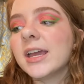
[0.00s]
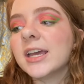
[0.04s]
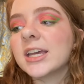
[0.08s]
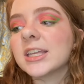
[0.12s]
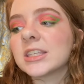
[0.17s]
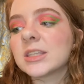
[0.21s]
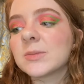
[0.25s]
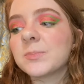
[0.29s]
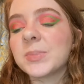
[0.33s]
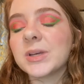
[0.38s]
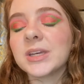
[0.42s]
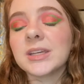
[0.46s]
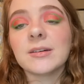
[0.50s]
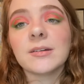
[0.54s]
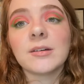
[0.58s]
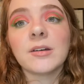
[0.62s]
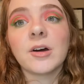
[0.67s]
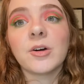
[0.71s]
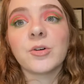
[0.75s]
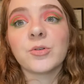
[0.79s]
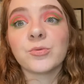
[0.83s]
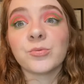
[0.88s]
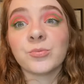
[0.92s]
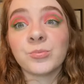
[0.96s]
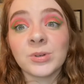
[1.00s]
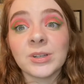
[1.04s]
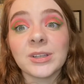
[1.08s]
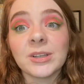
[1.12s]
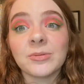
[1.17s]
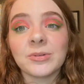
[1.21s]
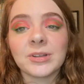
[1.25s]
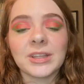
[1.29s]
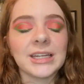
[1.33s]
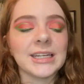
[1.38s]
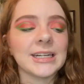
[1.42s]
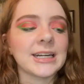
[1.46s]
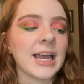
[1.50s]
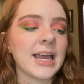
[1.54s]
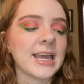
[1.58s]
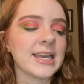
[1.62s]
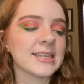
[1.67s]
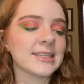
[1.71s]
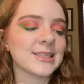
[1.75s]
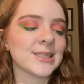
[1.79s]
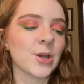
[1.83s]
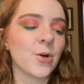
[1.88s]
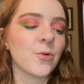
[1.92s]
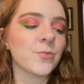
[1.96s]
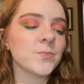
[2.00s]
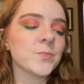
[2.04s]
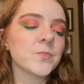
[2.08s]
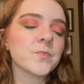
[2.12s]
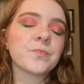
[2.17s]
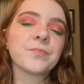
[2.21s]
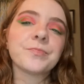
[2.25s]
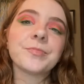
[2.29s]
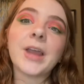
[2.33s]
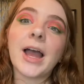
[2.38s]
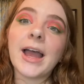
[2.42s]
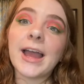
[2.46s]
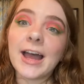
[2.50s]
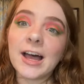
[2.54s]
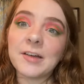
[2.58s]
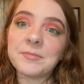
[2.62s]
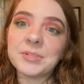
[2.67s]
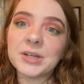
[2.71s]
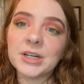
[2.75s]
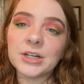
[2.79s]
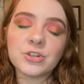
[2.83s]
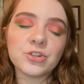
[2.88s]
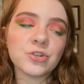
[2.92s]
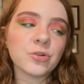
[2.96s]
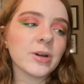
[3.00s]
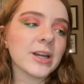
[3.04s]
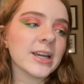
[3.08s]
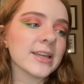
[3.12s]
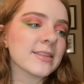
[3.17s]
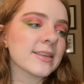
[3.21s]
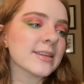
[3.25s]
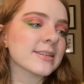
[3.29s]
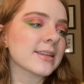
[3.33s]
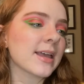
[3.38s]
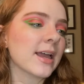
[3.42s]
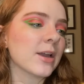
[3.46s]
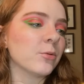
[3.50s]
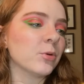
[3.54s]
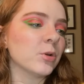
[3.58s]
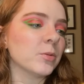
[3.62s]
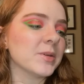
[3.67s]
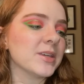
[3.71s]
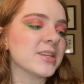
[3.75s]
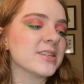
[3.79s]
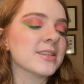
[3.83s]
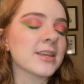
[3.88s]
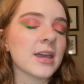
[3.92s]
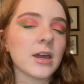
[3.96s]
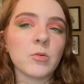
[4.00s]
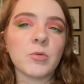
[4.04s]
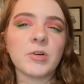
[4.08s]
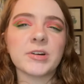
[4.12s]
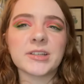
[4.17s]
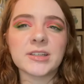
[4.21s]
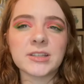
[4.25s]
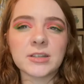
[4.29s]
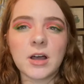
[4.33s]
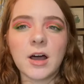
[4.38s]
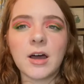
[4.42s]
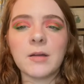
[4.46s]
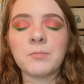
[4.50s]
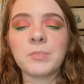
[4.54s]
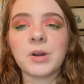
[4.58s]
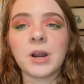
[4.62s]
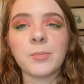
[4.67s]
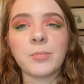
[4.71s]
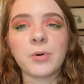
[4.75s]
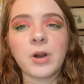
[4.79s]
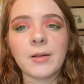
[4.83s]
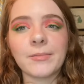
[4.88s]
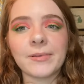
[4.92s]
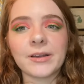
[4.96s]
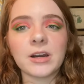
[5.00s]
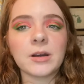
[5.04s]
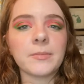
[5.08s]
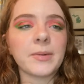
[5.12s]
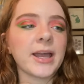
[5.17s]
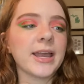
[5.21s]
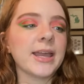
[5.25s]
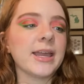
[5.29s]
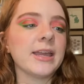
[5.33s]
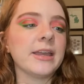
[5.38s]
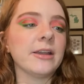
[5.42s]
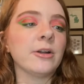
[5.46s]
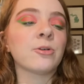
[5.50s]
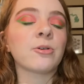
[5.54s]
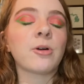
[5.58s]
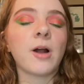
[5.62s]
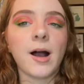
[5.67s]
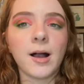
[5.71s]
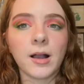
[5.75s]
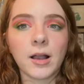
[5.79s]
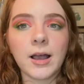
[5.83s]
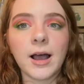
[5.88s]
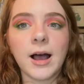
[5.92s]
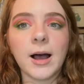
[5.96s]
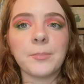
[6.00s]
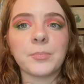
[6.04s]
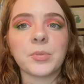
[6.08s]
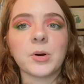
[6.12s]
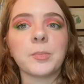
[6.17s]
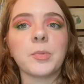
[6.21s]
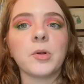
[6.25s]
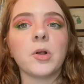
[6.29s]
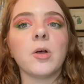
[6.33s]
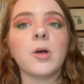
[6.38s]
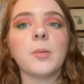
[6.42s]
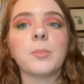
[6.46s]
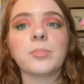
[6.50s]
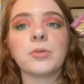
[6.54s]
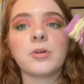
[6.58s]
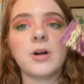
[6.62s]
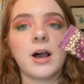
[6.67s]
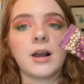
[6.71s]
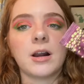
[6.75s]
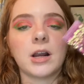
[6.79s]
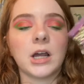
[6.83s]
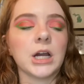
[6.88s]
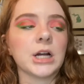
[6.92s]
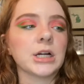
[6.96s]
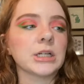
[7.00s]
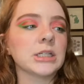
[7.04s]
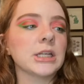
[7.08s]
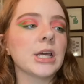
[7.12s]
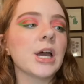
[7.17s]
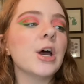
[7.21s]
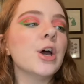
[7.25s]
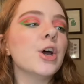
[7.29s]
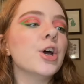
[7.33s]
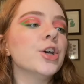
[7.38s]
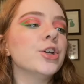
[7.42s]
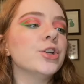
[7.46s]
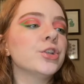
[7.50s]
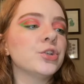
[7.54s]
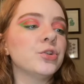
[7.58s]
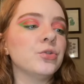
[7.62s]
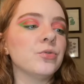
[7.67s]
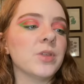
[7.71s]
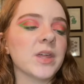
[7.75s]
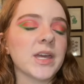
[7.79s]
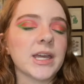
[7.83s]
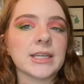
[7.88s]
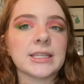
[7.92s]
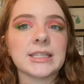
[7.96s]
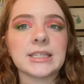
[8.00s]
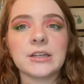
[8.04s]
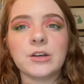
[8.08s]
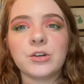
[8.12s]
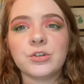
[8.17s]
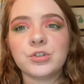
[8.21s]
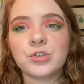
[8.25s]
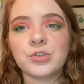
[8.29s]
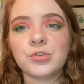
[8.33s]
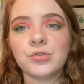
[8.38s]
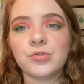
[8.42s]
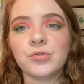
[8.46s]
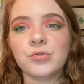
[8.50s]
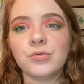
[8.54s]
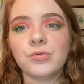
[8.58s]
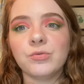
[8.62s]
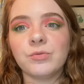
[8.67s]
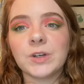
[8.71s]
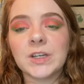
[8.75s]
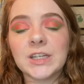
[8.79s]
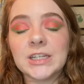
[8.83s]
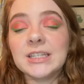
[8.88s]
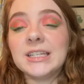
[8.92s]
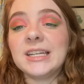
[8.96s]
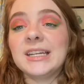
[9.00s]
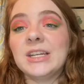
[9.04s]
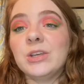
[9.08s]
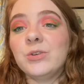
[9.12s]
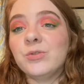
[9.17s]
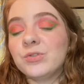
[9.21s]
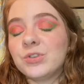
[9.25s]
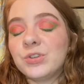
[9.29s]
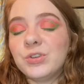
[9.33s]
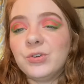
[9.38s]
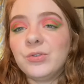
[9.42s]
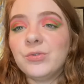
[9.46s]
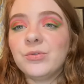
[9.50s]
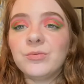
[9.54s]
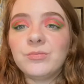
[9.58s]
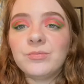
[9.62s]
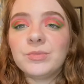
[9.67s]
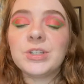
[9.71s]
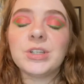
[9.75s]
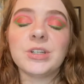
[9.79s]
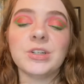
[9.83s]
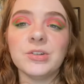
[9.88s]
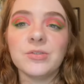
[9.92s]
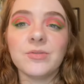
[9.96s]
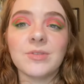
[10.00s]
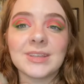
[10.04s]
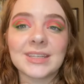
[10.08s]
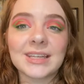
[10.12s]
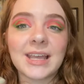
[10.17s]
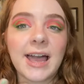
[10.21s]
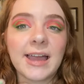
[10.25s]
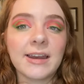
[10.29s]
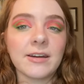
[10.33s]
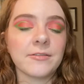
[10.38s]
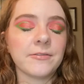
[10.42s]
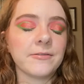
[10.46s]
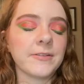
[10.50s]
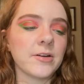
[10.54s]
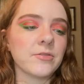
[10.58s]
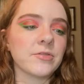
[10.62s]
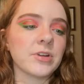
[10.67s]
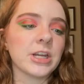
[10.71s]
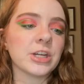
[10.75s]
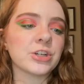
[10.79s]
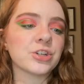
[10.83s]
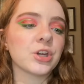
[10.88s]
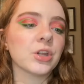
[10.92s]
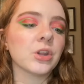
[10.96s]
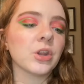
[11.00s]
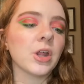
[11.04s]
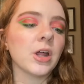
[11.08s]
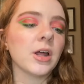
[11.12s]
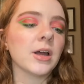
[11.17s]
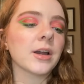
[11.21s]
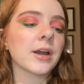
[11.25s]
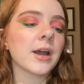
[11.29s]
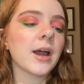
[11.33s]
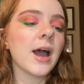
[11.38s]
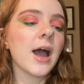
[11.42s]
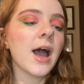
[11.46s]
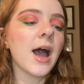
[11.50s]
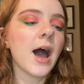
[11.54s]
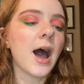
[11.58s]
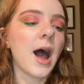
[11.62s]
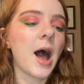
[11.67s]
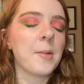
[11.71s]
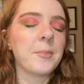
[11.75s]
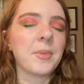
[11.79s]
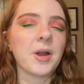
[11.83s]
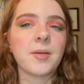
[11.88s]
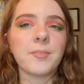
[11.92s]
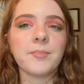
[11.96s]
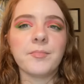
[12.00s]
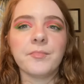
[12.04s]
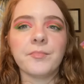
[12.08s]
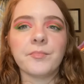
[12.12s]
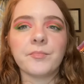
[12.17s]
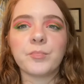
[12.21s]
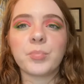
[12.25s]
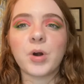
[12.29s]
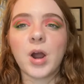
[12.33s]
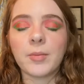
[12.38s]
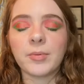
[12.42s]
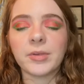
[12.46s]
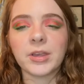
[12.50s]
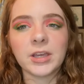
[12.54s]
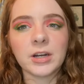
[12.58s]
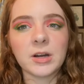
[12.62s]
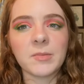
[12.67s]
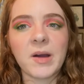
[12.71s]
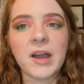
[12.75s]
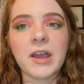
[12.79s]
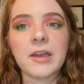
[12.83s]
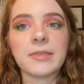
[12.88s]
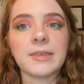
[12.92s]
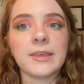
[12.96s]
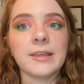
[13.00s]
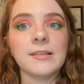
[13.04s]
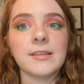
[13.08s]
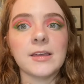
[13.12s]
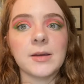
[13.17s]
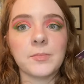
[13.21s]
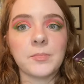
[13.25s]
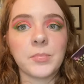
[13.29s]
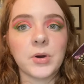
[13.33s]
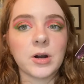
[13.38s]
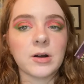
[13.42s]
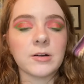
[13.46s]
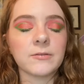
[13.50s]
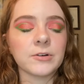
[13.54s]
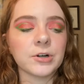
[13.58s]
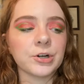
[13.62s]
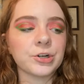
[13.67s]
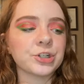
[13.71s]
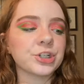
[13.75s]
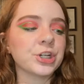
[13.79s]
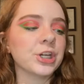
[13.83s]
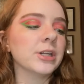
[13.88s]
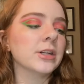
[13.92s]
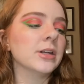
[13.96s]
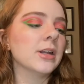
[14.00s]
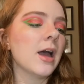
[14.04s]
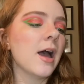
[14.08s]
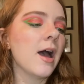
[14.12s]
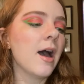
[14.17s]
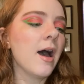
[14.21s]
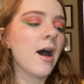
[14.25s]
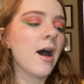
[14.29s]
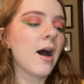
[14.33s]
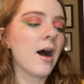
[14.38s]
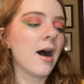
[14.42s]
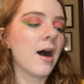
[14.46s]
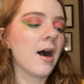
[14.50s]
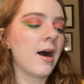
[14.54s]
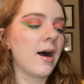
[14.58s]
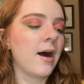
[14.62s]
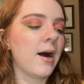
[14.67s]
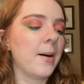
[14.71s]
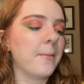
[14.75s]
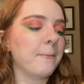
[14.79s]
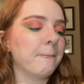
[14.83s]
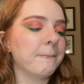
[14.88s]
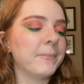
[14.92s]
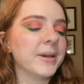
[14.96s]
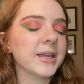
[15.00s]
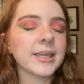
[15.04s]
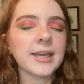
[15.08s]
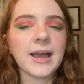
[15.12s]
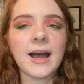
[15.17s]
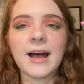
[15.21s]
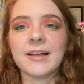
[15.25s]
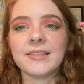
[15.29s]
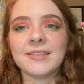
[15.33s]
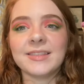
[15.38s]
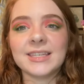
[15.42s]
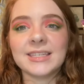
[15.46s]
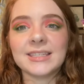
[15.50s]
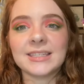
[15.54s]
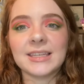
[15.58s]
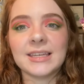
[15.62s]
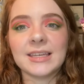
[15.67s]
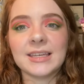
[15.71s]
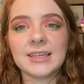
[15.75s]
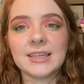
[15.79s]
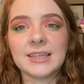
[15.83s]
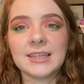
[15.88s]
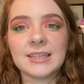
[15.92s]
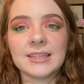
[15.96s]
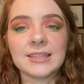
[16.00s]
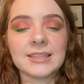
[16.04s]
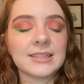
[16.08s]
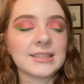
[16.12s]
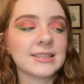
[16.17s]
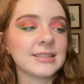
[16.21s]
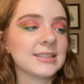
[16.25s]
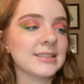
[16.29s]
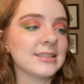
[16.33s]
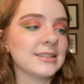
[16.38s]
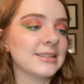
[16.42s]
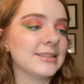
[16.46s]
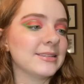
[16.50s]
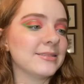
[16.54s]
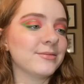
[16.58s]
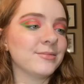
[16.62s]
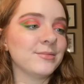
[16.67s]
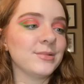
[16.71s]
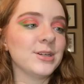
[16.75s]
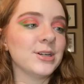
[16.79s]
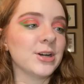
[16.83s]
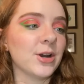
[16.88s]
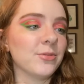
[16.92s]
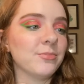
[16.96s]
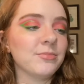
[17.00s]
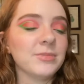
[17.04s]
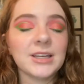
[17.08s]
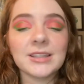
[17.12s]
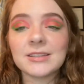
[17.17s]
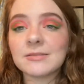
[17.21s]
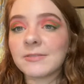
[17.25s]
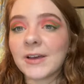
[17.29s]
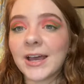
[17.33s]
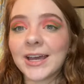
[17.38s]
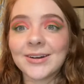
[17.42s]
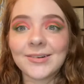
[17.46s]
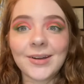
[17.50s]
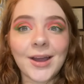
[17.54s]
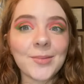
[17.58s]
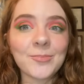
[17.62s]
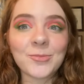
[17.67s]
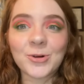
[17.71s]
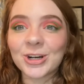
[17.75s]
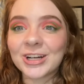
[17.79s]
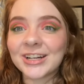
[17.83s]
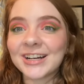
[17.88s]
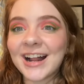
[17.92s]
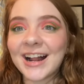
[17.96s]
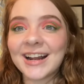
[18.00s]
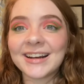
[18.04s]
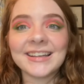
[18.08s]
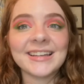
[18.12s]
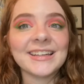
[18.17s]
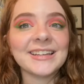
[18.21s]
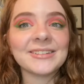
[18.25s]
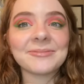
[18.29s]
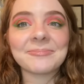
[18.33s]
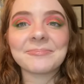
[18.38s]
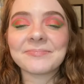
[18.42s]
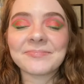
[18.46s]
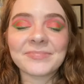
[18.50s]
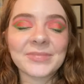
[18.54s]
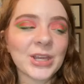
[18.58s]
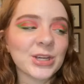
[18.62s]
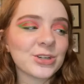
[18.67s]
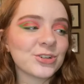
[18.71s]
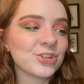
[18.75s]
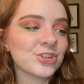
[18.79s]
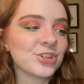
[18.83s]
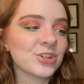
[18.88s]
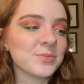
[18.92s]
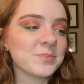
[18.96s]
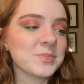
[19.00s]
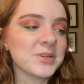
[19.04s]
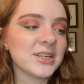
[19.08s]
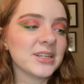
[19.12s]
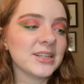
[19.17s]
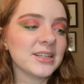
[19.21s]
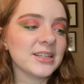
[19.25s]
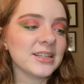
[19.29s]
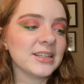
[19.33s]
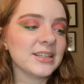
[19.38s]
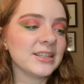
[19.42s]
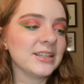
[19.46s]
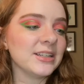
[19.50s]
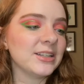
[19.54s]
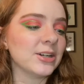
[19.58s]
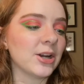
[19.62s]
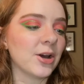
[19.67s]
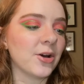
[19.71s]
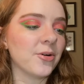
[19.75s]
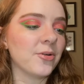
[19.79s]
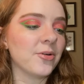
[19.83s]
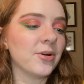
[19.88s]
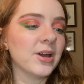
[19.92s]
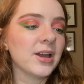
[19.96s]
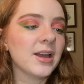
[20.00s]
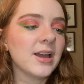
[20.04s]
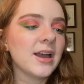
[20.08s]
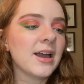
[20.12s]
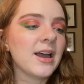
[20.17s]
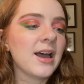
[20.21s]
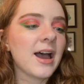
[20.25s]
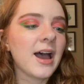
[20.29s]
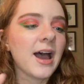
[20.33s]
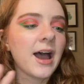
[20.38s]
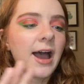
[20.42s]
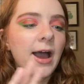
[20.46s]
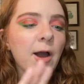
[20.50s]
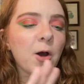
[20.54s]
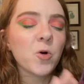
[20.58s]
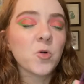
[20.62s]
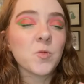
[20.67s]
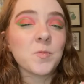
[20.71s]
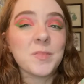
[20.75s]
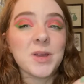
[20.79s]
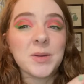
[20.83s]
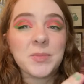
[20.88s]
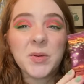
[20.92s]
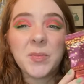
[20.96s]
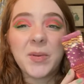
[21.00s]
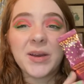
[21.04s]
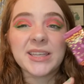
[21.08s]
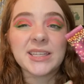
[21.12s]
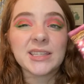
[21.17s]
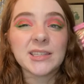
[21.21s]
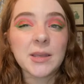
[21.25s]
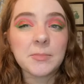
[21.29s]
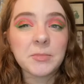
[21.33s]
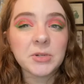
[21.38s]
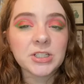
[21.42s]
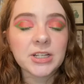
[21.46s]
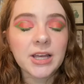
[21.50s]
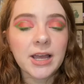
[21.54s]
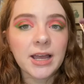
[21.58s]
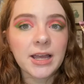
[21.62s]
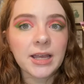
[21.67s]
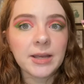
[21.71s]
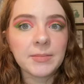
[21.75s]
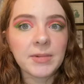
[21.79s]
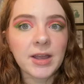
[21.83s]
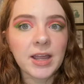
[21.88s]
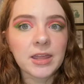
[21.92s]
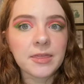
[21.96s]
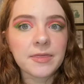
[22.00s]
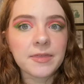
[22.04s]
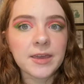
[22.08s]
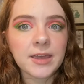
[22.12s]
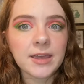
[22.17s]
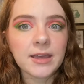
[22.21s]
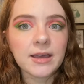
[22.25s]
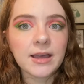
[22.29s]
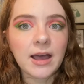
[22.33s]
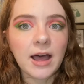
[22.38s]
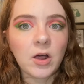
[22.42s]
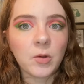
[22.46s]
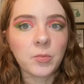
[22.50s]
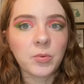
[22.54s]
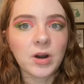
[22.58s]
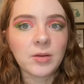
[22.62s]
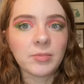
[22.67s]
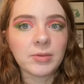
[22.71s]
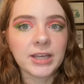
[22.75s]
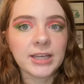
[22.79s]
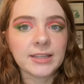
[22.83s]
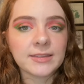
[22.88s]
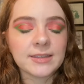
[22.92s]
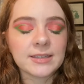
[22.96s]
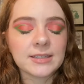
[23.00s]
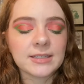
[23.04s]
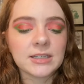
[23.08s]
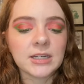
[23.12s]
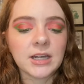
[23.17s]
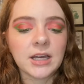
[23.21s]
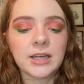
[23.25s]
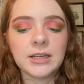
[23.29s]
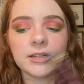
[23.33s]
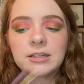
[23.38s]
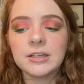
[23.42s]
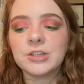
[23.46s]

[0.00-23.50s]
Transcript: It's been really, really nice. So I have been enjoying this. I will be sad when it's gone, but I'm probably going to buy a comparable product to this to continue to do this kind of foundation look. I'm probably going to buy the lip bar version. But yeah, this is, you know, it's fine. I'm working on it. should be, you know, out maybe by summertime. I think I'll probably get this done.